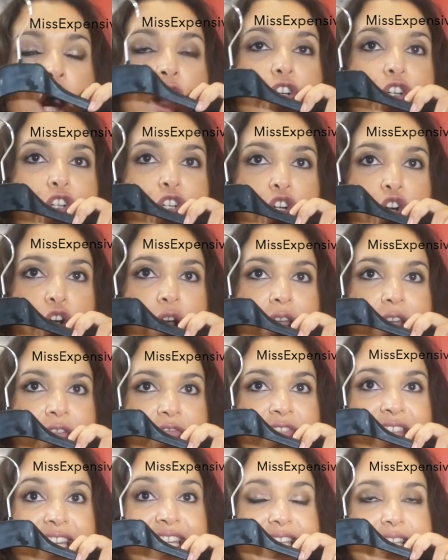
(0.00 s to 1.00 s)
not sure
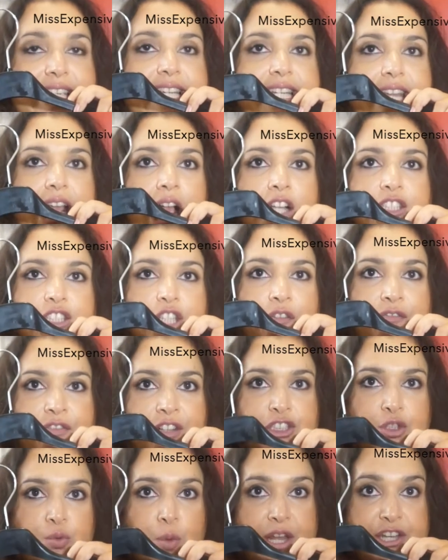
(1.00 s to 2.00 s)
if the details of
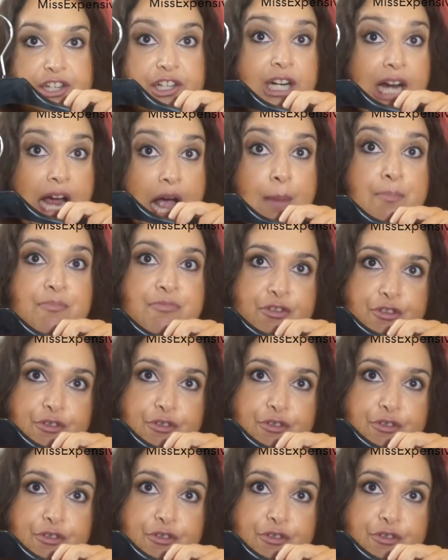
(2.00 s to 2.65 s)
the sweater come